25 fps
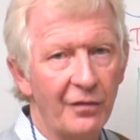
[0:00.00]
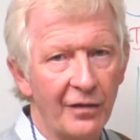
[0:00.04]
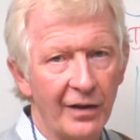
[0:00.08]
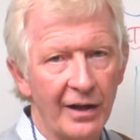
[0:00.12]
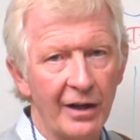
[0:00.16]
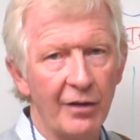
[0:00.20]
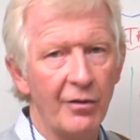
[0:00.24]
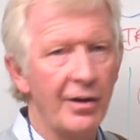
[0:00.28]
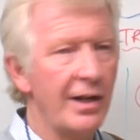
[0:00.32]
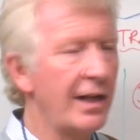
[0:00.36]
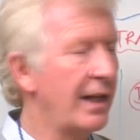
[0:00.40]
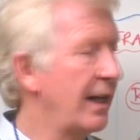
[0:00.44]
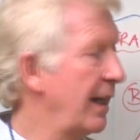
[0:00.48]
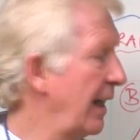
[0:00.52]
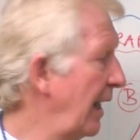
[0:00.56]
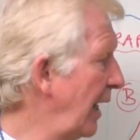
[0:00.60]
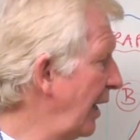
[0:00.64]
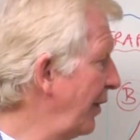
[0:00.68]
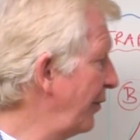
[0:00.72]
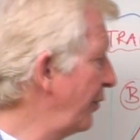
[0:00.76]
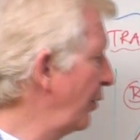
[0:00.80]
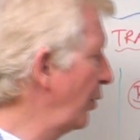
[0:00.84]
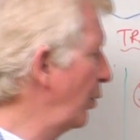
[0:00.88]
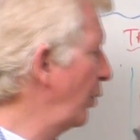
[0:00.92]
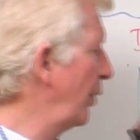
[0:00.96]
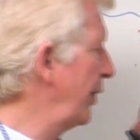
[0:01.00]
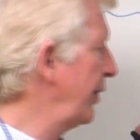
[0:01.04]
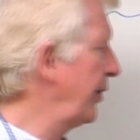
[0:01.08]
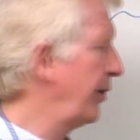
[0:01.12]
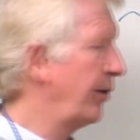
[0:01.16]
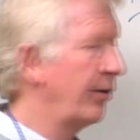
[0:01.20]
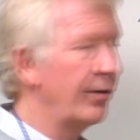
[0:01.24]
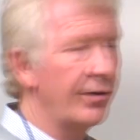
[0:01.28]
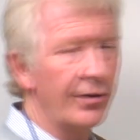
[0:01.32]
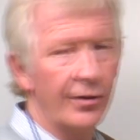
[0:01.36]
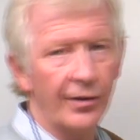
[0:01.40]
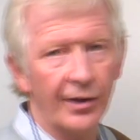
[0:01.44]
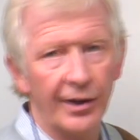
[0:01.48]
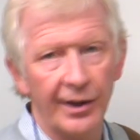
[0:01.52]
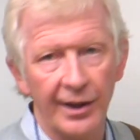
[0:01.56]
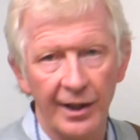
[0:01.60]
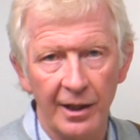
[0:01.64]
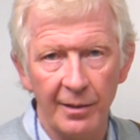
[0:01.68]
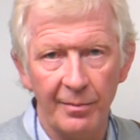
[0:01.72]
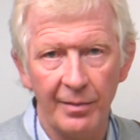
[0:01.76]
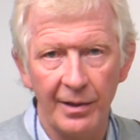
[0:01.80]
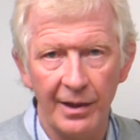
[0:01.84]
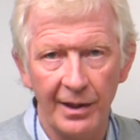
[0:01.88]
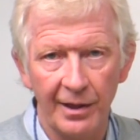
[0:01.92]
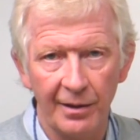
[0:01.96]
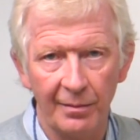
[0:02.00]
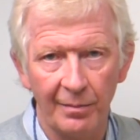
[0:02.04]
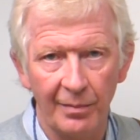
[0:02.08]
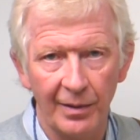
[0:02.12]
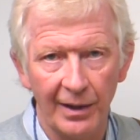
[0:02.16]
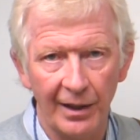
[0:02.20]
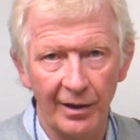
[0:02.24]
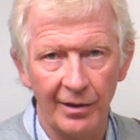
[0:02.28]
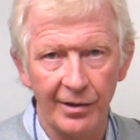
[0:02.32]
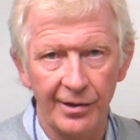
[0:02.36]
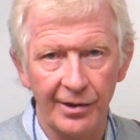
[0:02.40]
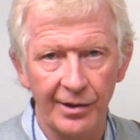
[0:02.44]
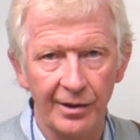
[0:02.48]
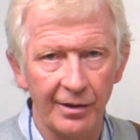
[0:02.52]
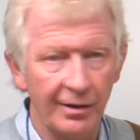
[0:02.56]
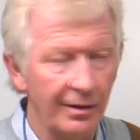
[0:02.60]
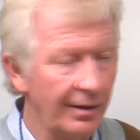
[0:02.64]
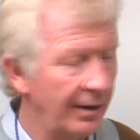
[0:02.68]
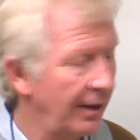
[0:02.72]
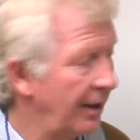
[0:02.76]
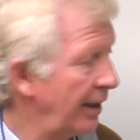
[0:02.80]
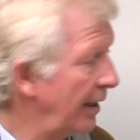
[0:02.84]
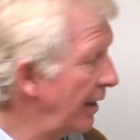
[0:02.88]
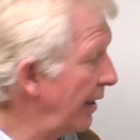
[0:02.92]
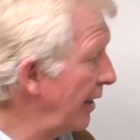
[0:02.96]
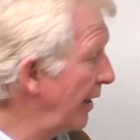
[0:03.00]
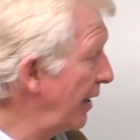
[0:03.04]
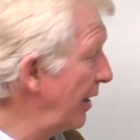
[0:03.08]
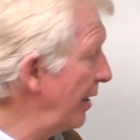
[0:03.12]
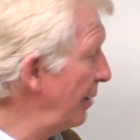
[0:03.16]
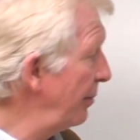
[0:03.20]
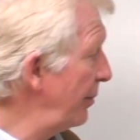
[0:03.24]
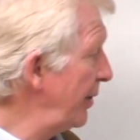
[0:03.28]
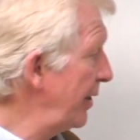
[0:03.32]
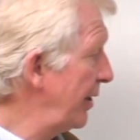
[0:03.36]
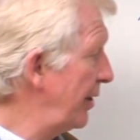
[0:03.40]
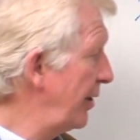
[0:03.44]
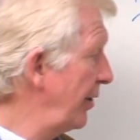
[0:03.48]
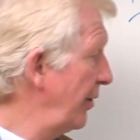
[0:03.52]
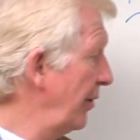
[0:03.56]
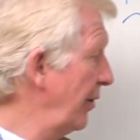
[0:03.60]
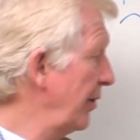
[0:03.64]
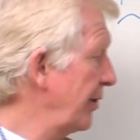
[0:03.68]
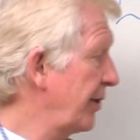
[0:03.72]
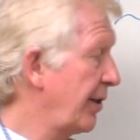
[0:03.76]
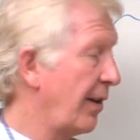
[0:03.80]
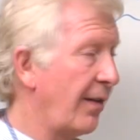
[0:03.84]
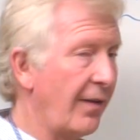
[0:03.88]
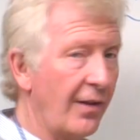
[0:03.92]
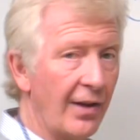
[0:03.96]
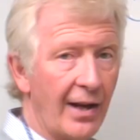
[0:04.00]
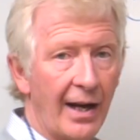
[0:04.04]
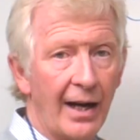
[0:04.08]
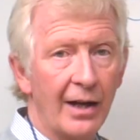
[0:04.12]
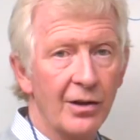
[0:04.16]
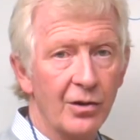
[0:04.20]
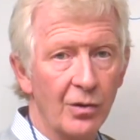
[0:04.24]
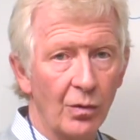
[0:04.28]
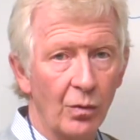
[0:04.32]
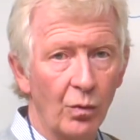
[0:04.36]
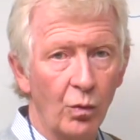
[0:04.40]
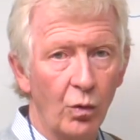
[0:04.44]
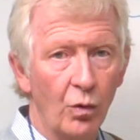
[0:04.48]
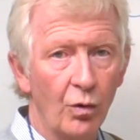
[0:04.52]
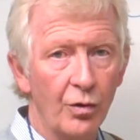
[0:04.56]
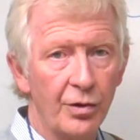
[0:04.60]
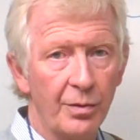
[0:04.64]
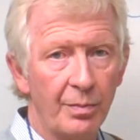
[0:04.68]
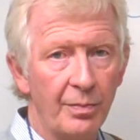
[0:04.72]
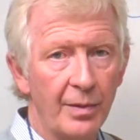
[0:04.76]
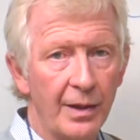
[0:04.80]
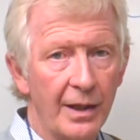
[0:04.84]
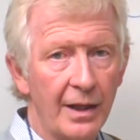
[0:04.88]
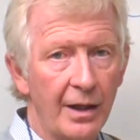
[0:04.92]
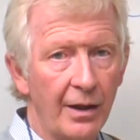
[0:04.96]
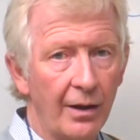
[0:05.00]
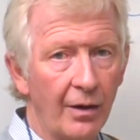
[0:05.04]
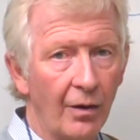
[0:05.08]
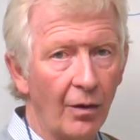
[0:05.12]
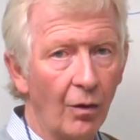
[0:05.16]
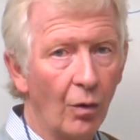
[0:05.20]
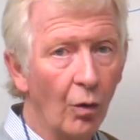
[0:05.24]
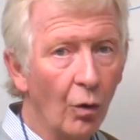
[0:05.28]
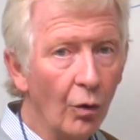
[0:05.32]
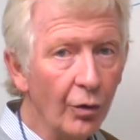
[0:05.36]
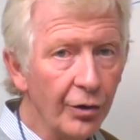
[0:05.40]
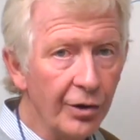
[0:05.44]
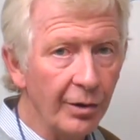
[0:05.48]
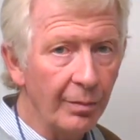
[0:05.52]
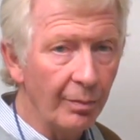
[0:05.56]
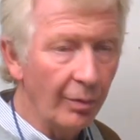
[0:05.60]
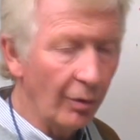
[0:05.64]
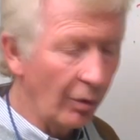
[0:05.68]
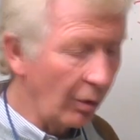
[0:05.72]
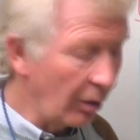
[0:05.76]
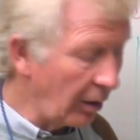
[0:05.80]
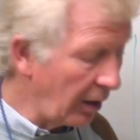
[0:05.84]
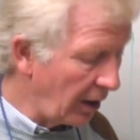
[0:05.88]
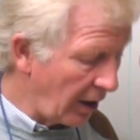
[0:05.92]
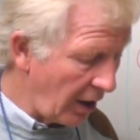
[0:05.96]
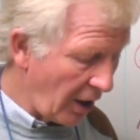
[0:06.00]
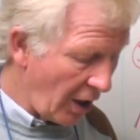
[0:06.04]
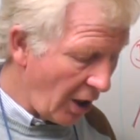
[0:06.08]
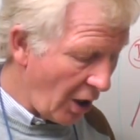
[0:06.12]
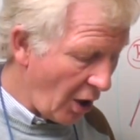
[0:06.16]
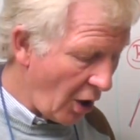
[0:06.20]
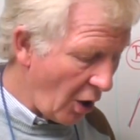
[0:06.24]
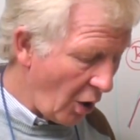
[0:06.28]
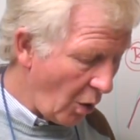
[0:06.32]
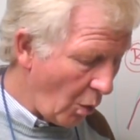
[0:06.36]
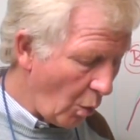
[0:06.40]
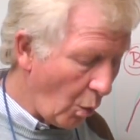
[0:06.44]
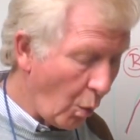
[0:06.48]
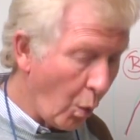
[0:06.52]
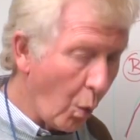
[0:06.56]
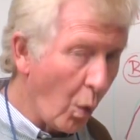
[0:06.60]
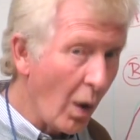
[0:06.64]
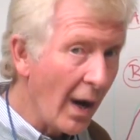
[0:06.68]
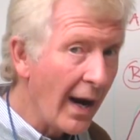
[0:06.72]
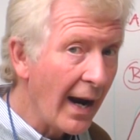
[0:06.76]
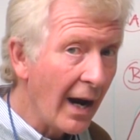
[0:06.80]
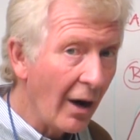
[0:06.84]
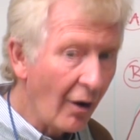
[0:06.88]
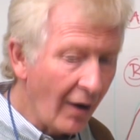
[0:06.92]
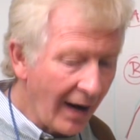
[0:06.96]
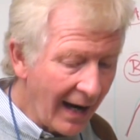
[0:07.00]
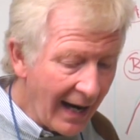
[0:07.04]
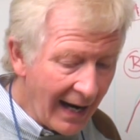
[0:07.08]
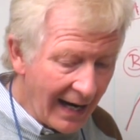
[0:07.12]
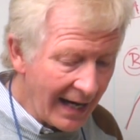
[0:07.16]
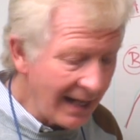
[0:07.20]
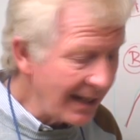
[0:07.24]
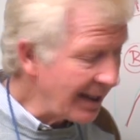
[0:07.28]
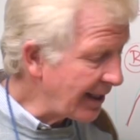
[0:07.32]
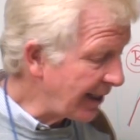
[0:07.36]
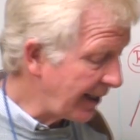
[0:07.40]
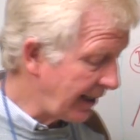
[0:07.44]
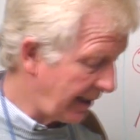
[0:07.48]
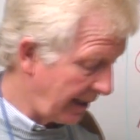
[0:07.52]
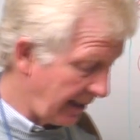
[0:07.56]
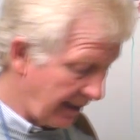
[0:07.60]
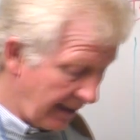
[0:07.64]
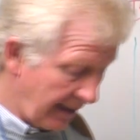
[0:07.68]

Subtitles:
very careful when you're doing an A-B comparison, because that would be audible, whereas